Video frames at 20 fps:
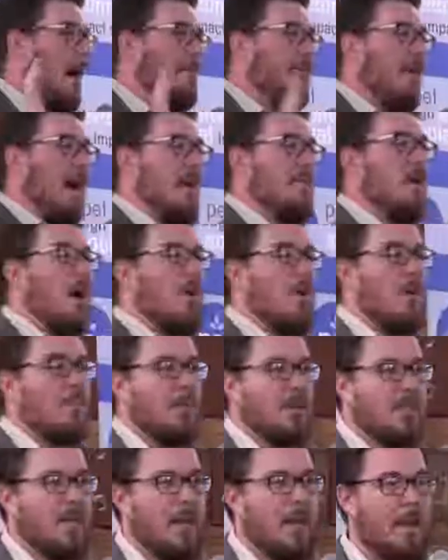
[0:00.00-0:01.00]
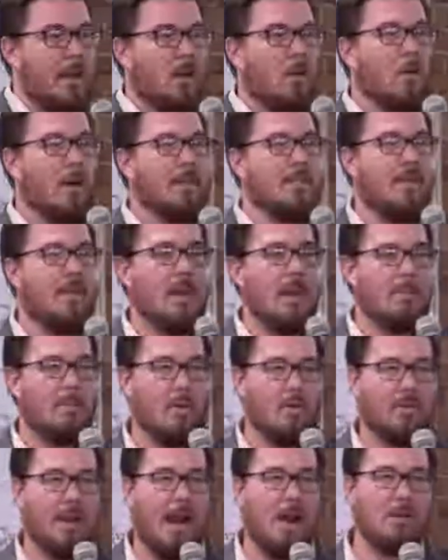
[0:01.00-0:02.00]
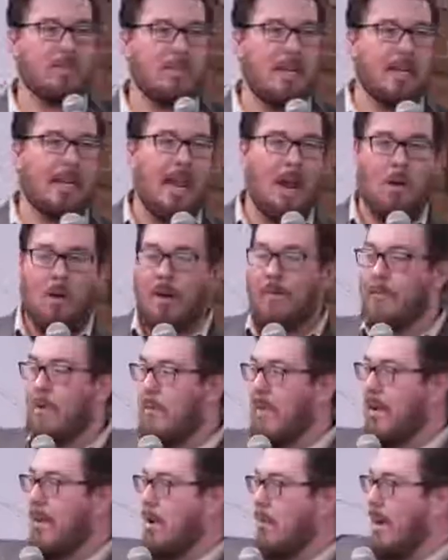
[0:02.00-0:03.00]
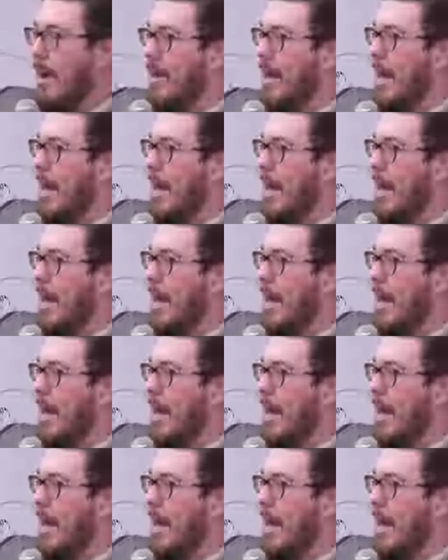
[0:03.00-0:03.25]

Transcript: a 500% increase in the number of cows they carry from the nearby